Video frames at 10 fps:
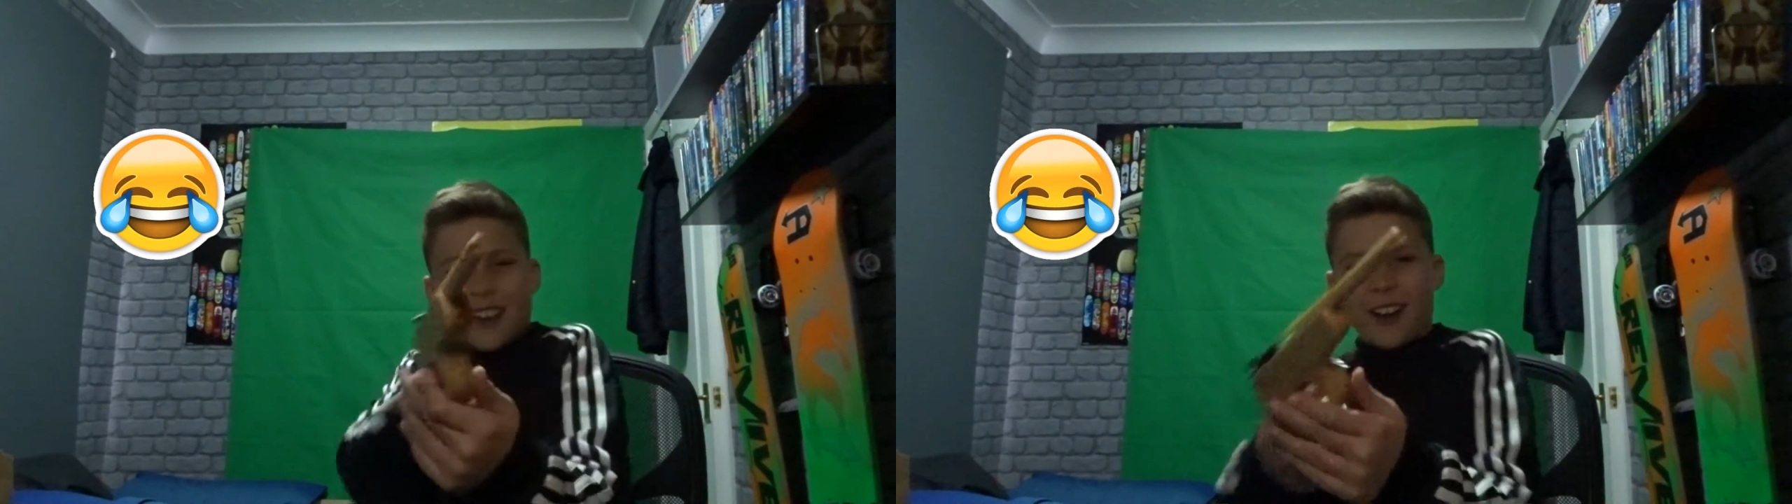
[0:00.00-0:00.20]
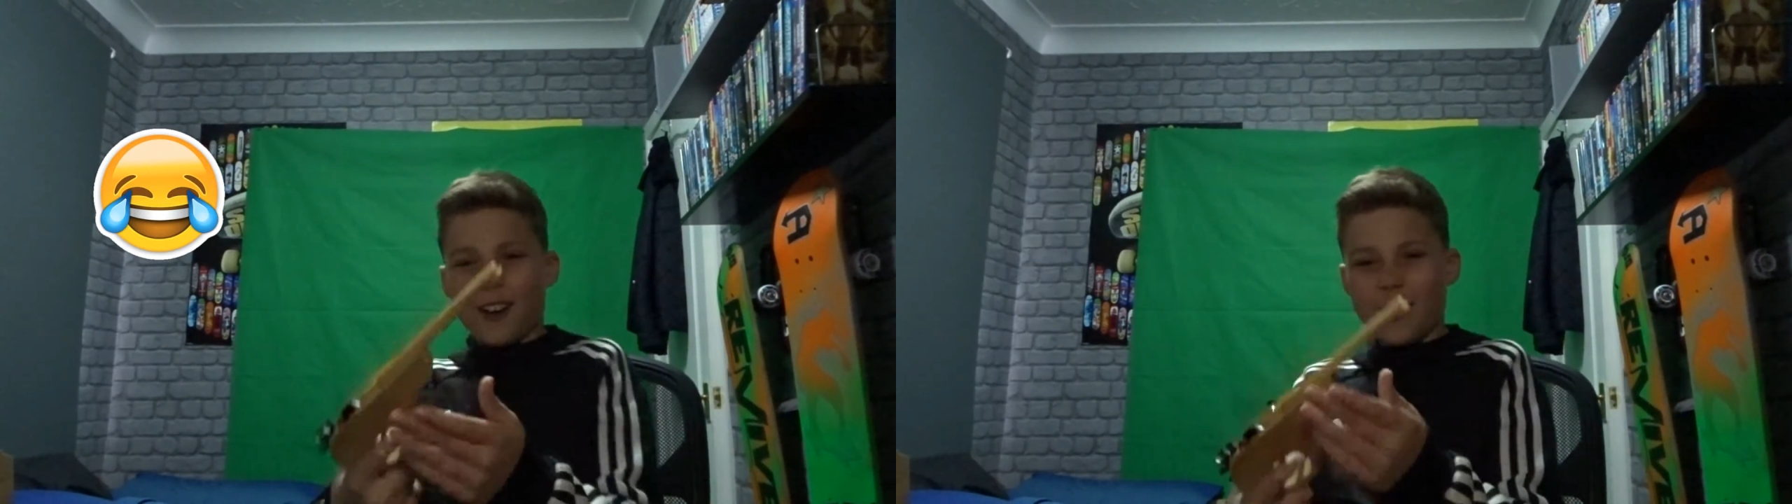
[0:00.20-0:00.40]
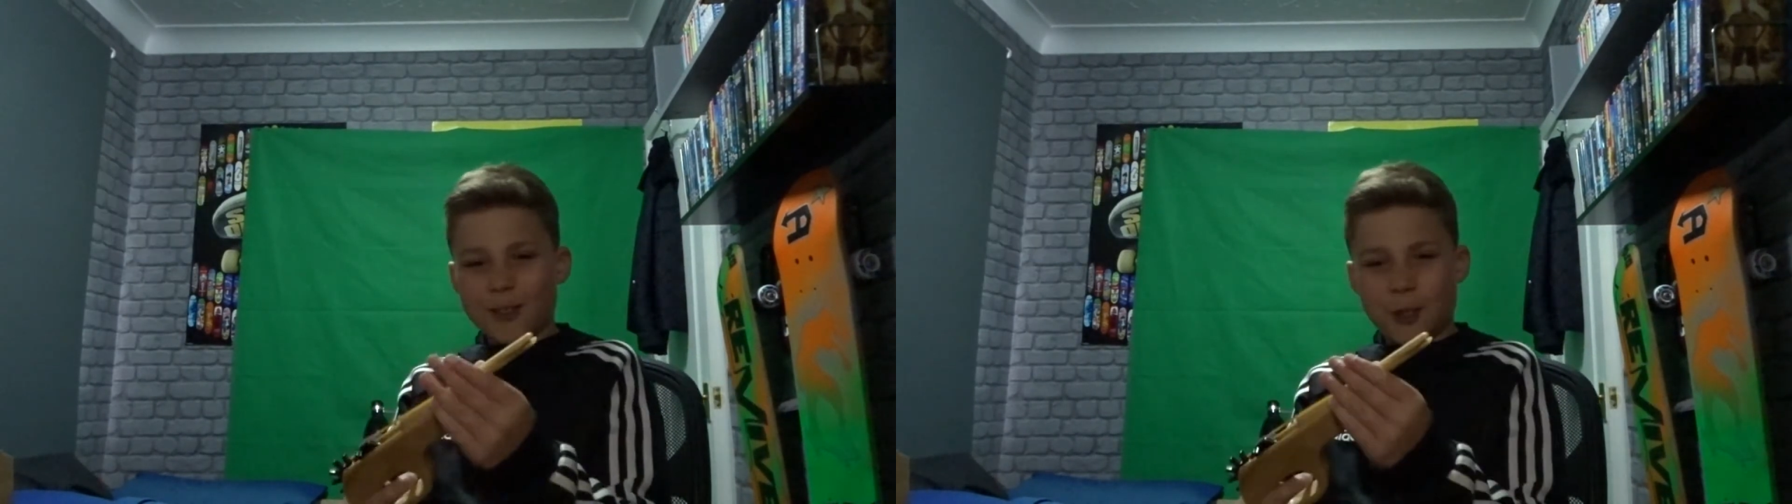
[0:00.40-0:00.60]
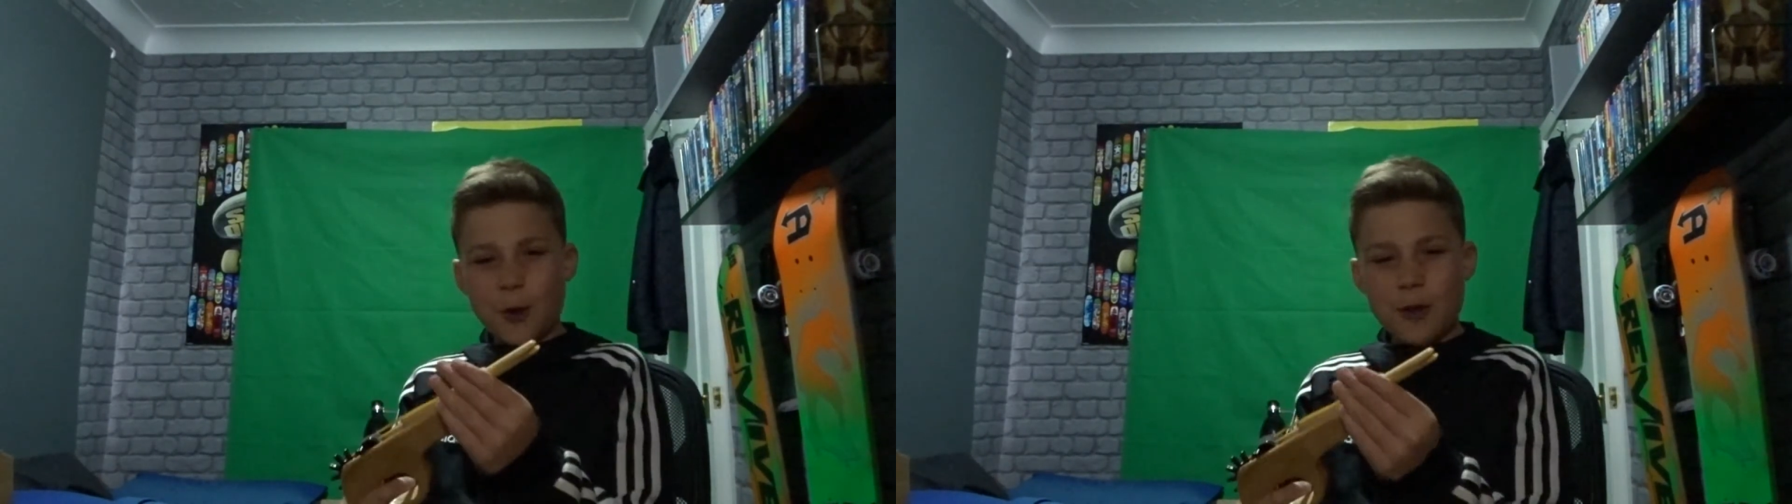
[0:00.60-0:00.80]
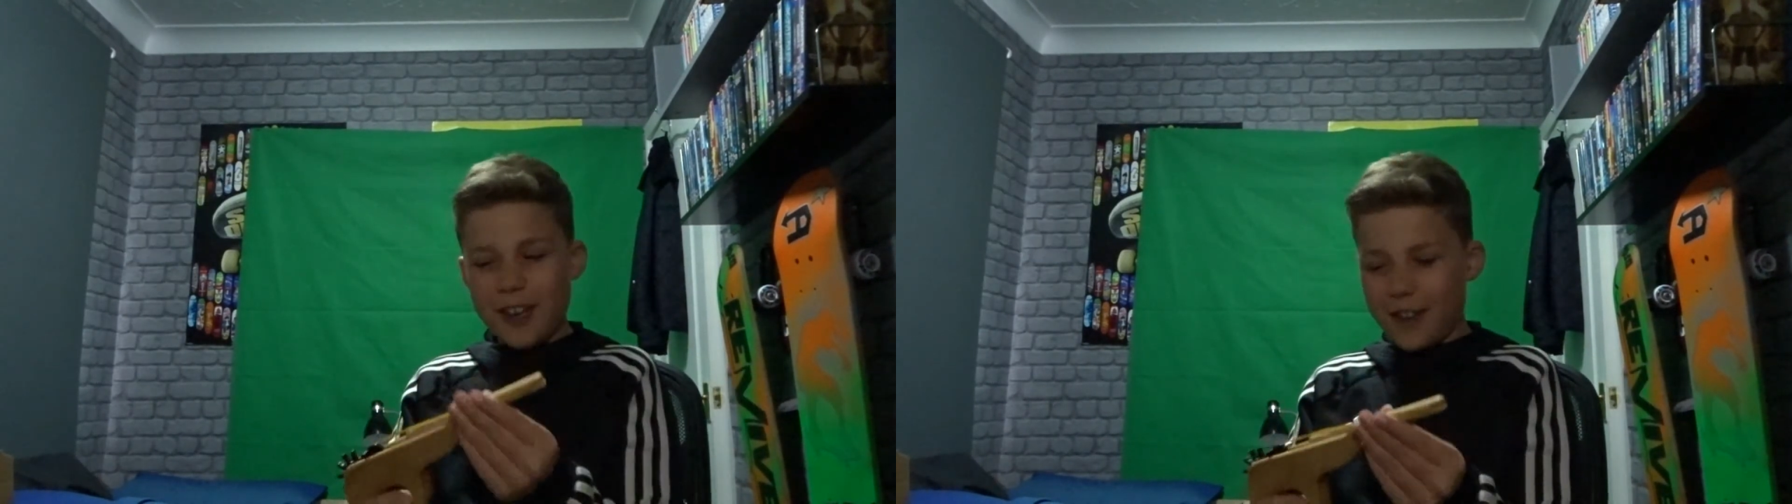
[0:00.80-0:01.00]
Can't shoot
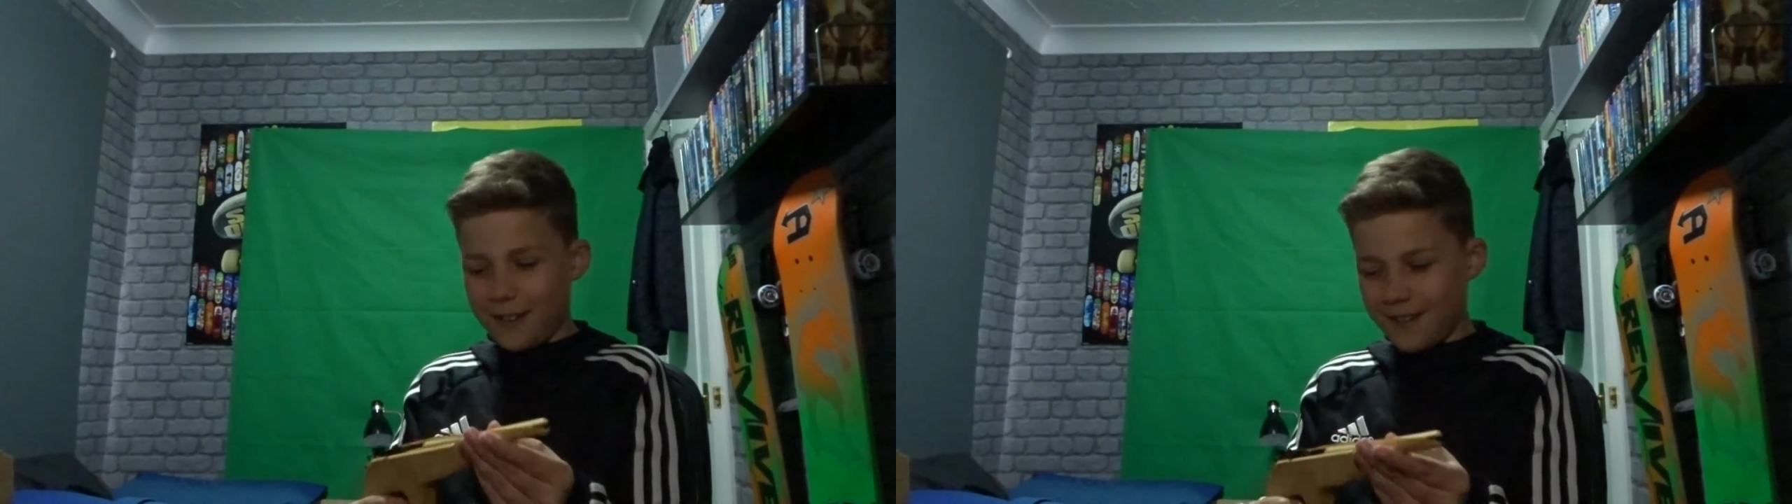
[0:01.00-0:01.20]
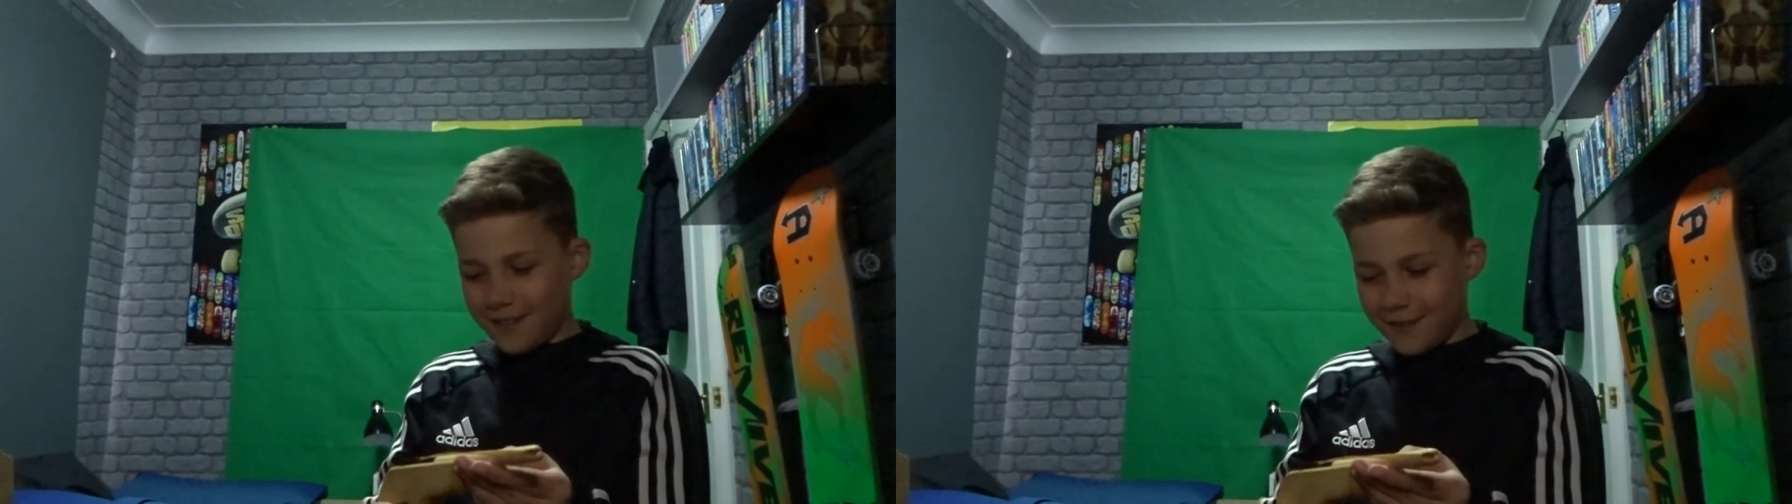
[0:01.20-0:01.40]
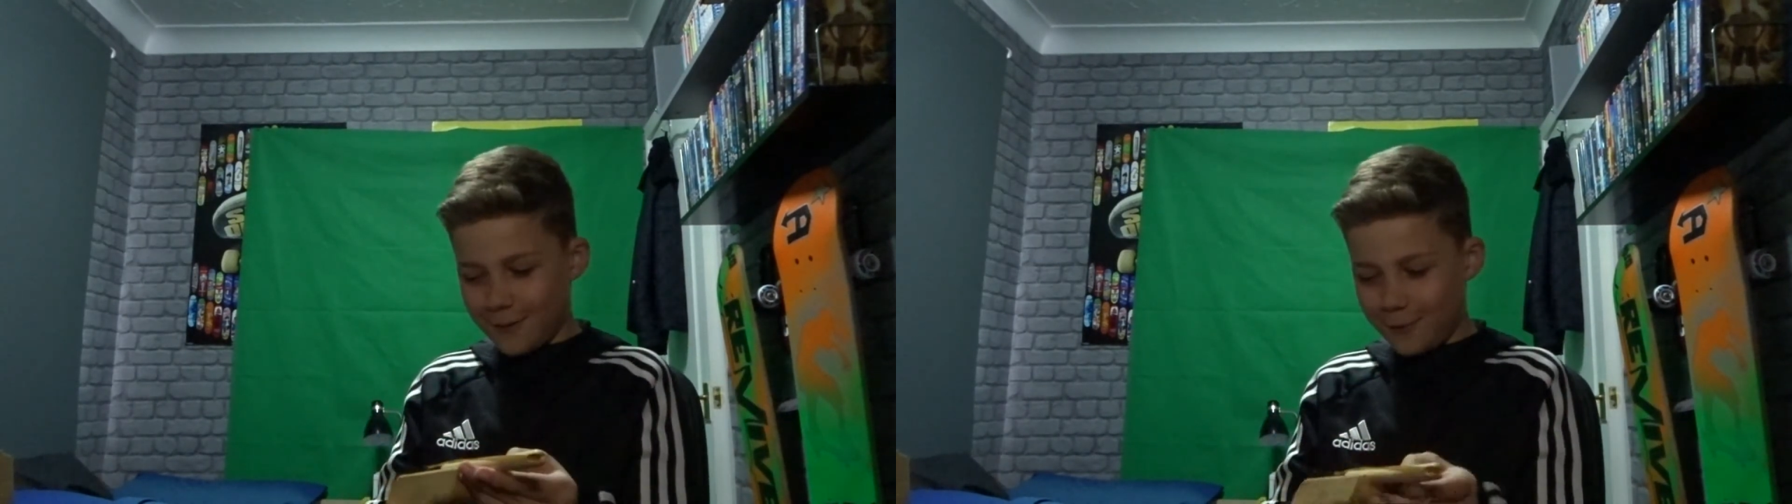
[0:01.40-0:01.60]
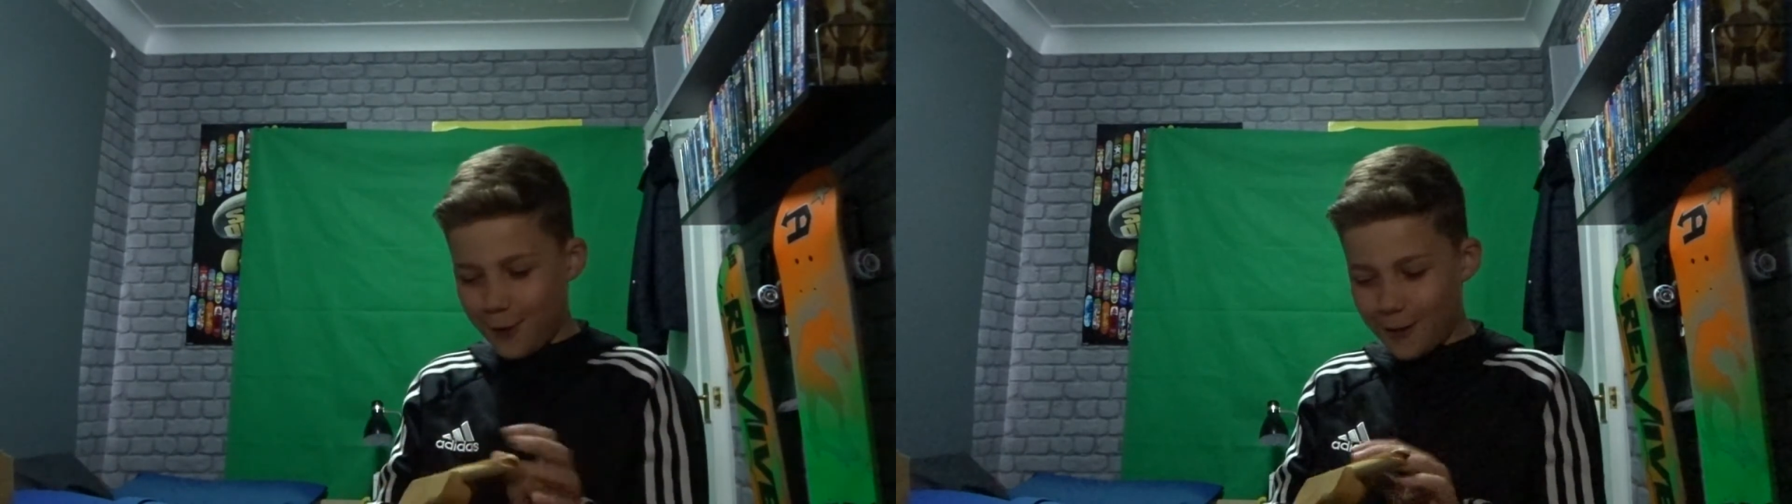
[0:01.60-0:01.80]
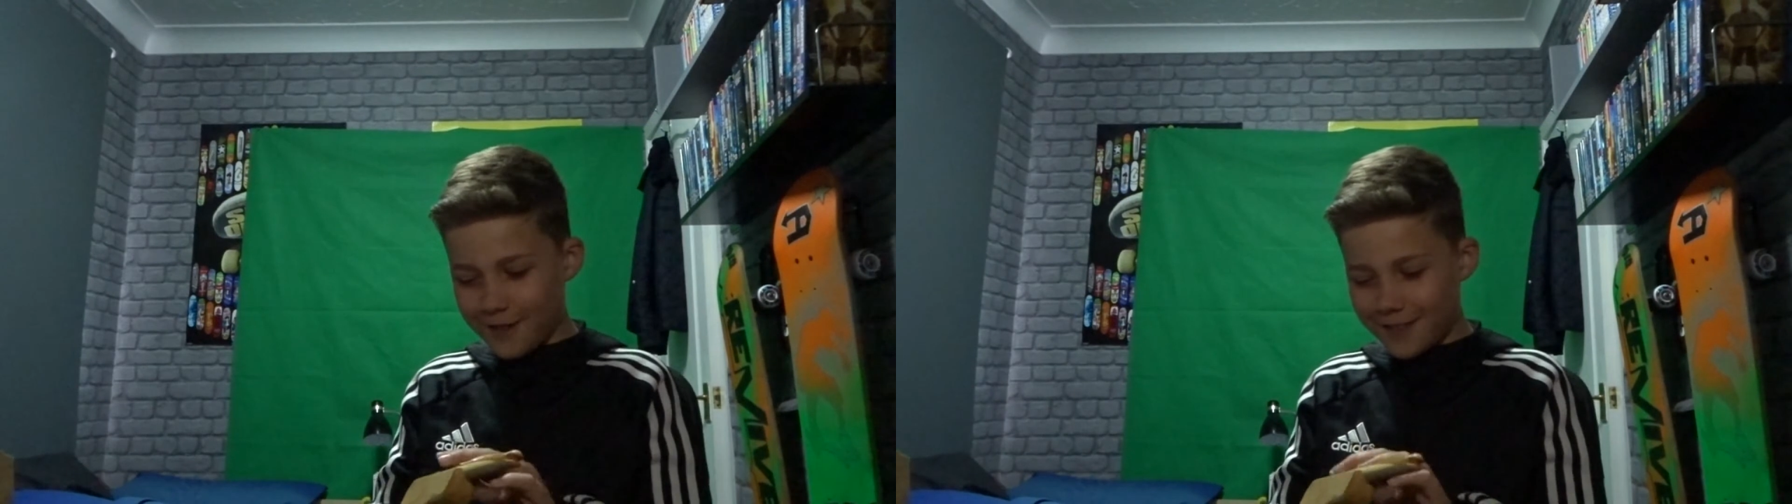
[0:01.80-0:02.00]
it.
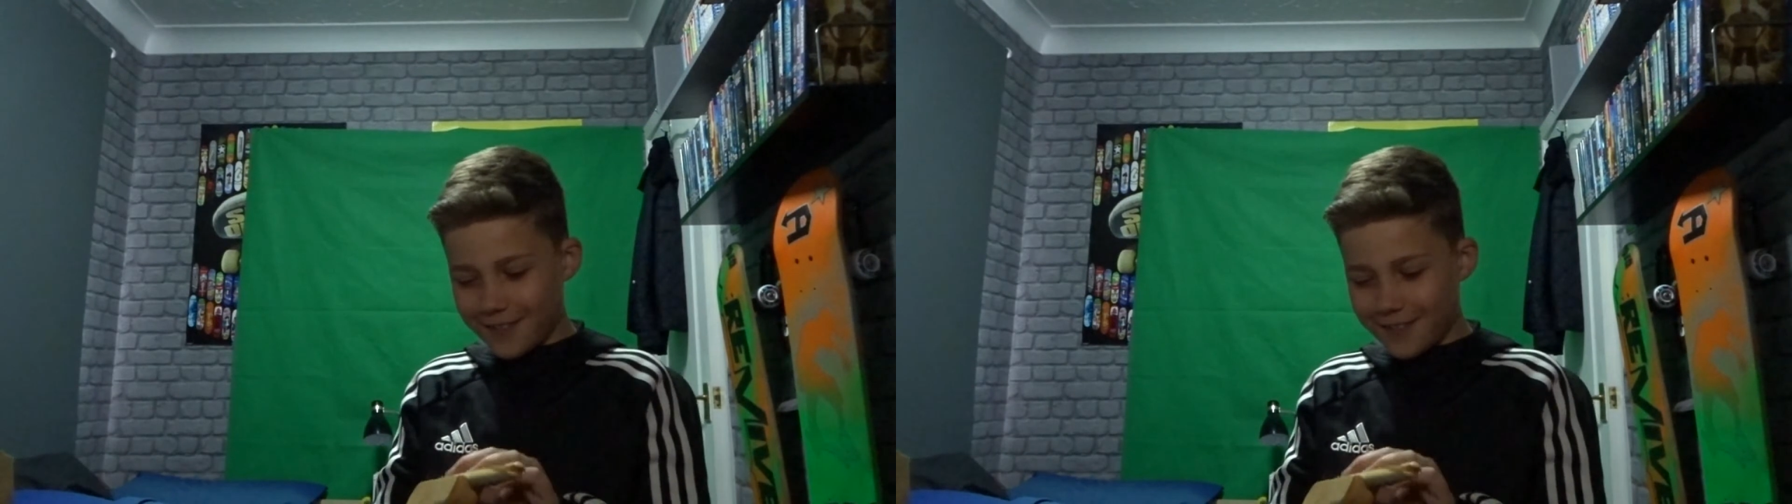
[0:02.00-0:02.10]
What?